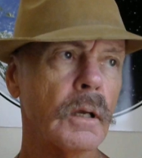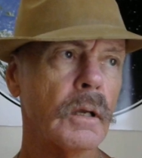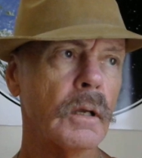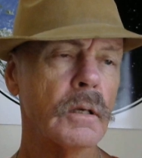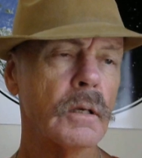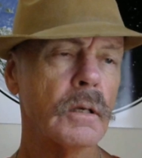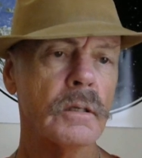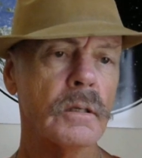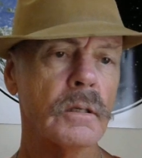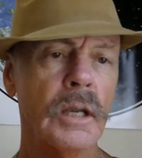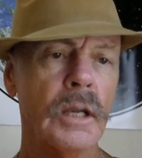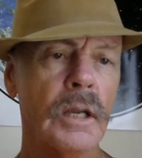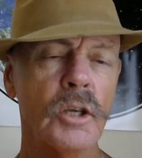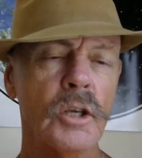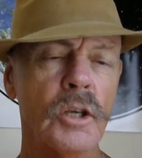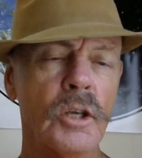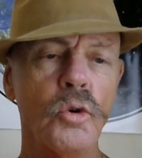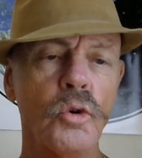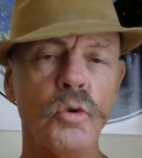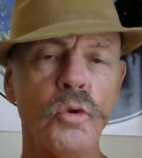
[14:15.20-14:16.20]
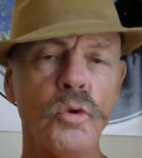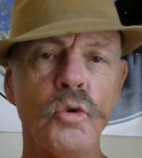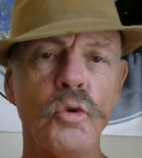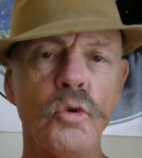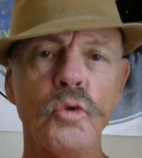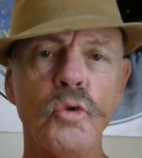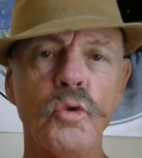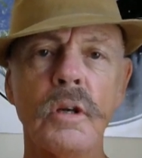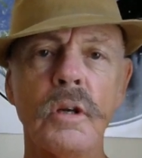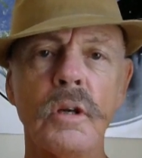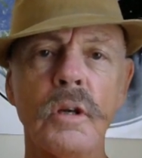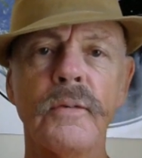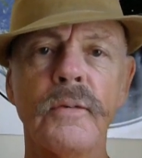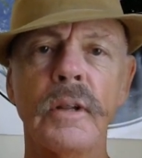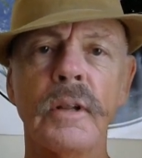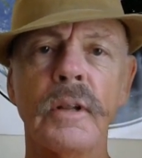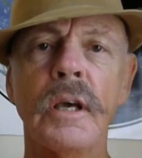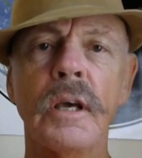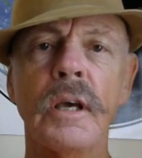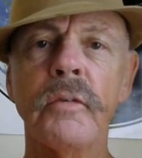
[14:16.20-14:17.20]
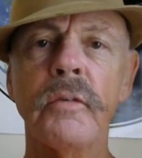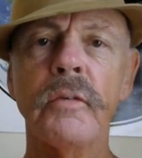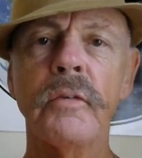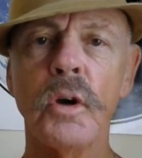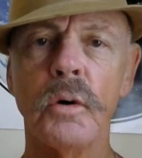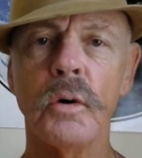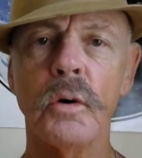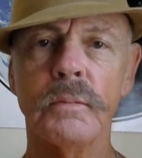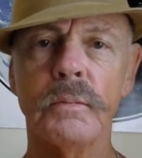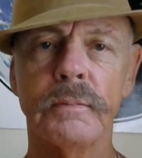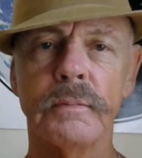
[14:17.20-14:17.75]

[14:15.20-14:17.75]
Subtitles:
Stay tuned for the interview.